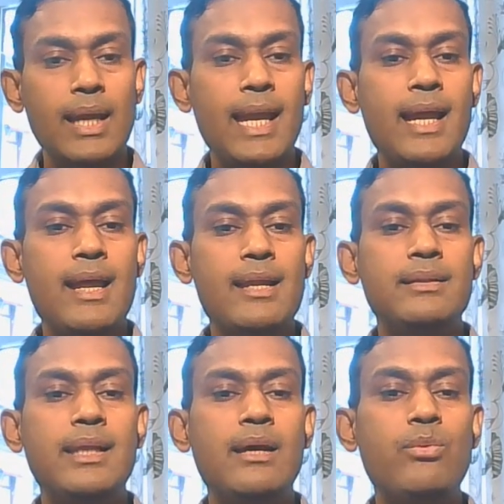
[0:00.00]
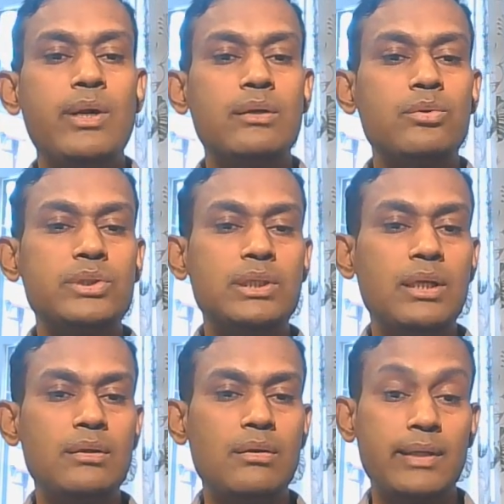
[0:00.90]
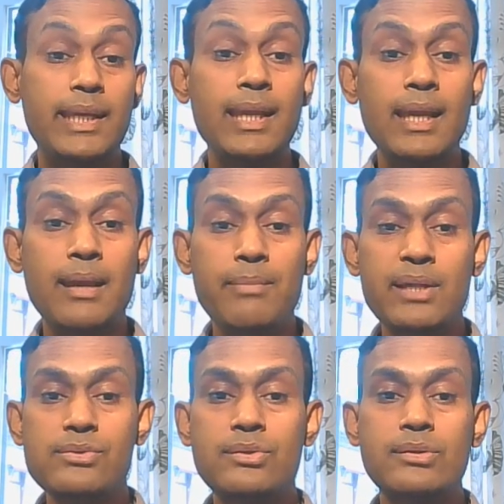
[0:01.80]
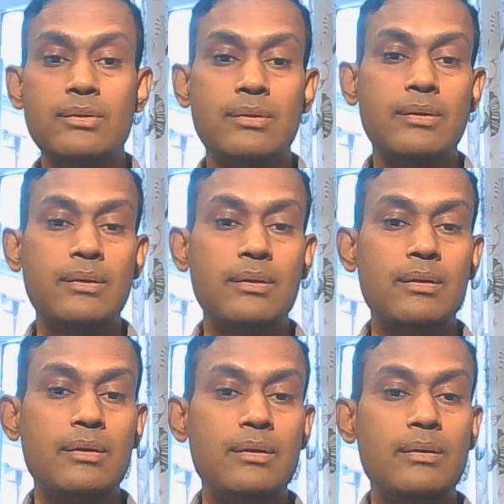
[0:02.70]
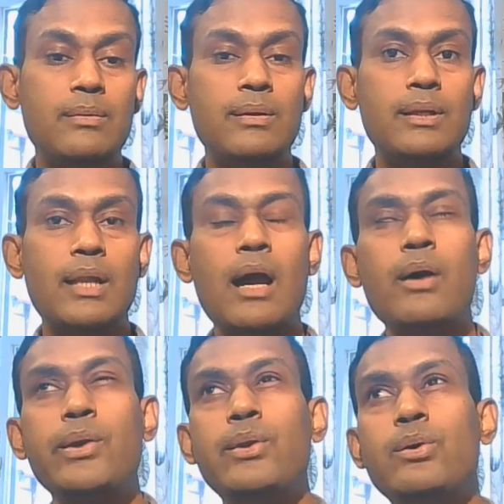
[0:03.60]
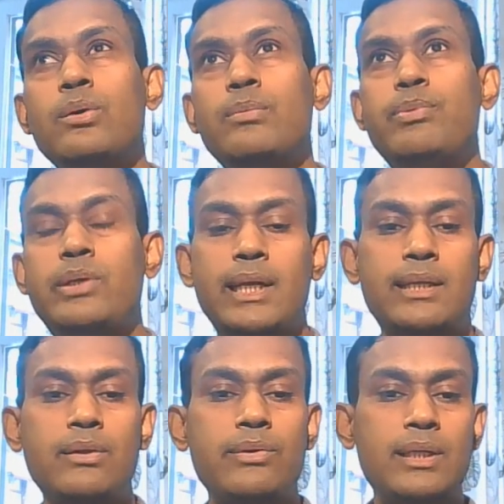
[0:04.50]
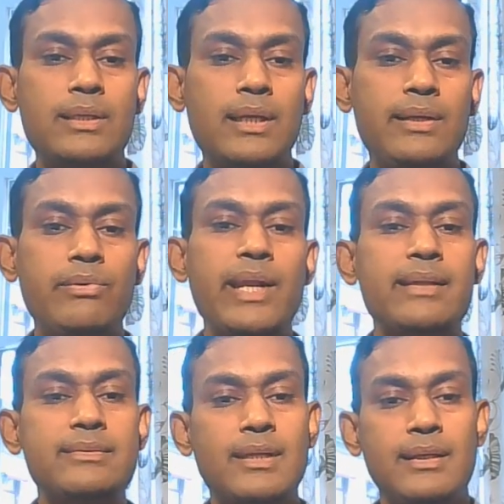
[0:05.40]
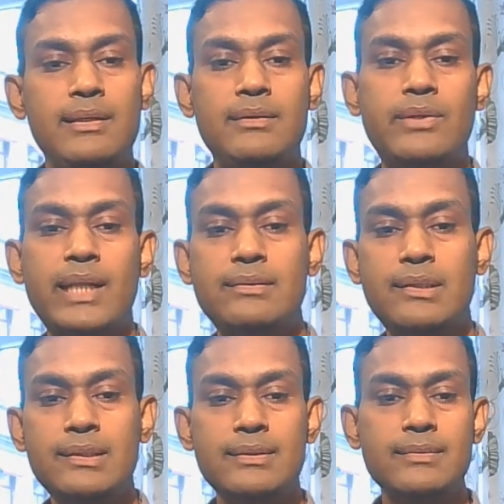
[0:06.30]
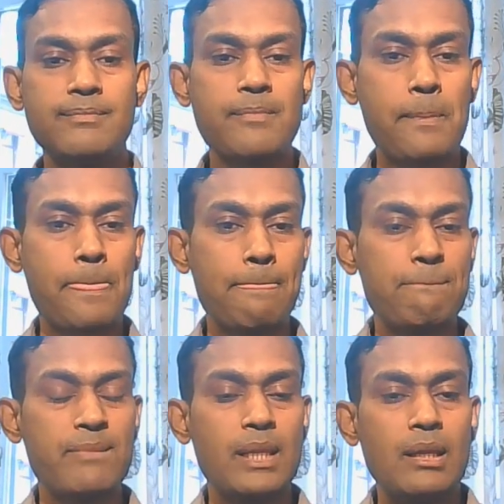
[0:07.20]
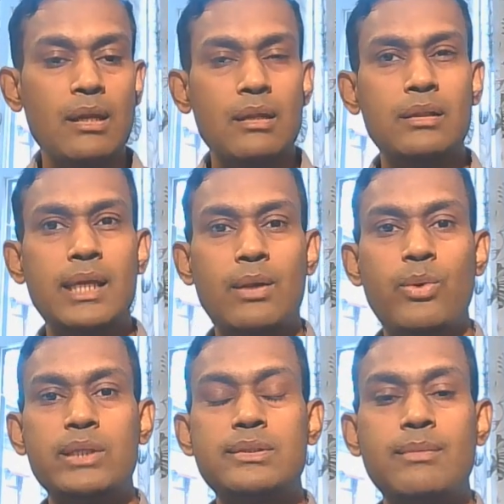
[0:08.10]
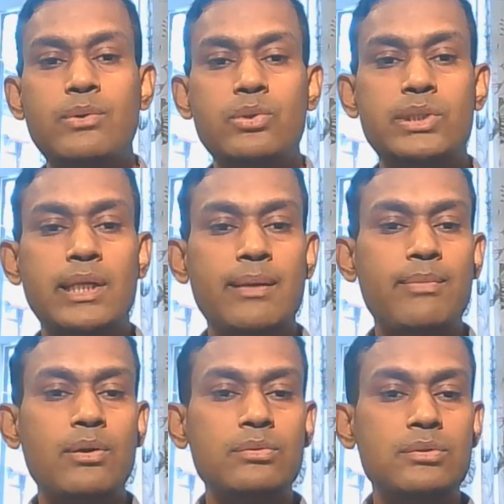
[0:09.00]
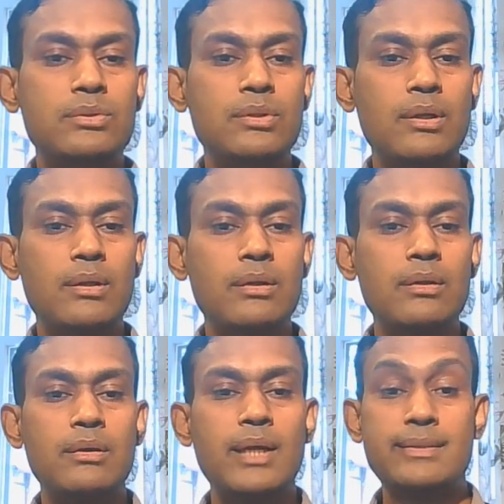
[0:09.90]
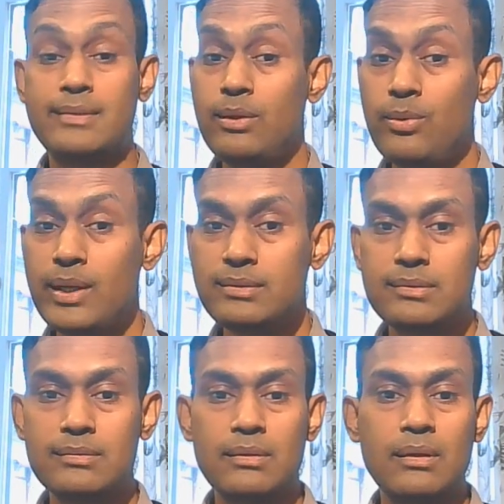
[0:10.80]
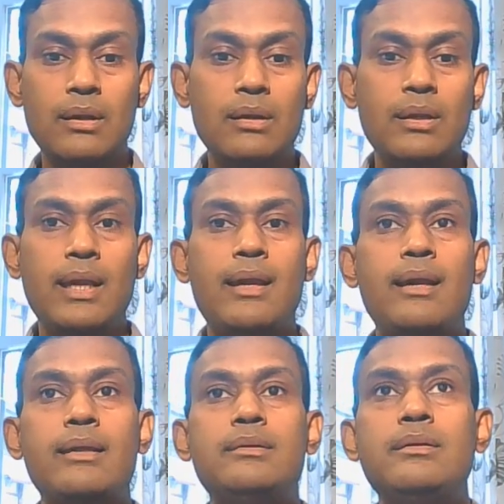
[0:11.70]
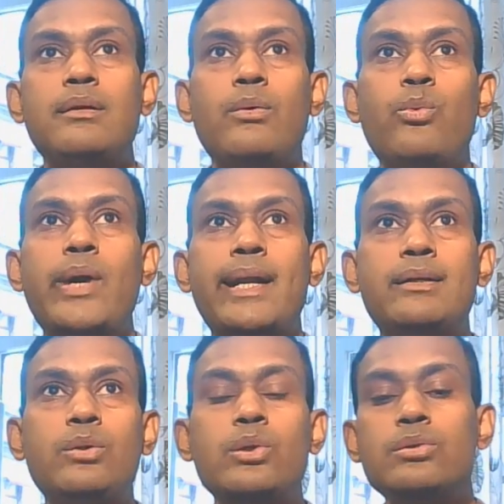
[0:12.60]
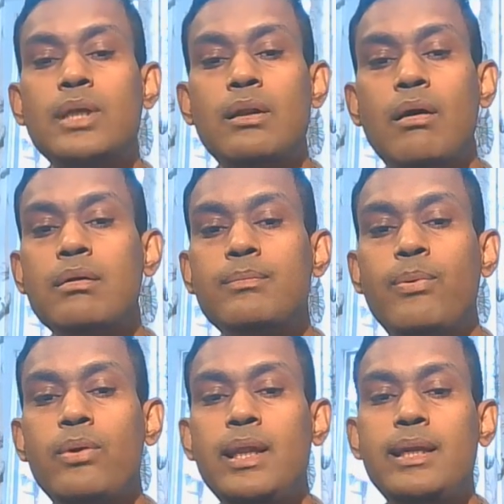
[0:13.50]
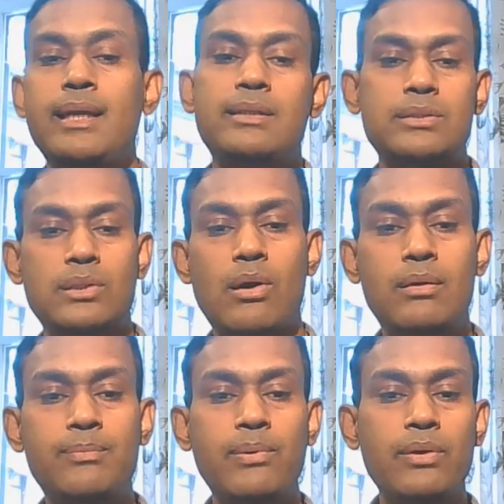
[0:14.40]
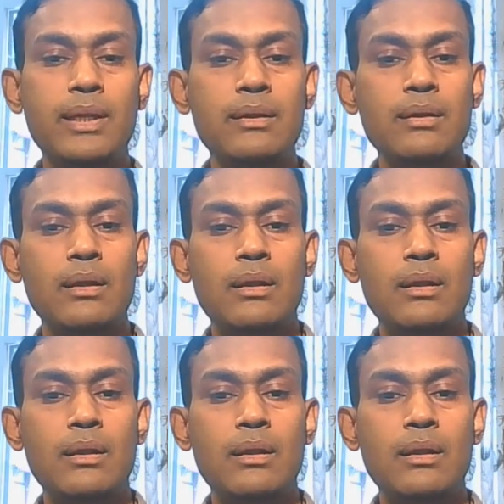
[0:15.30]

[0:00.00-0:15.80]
And there were questions on KMS and how you protect your data in rest and in transit. There were some questions about SQS and where to use the long polling and the short polling.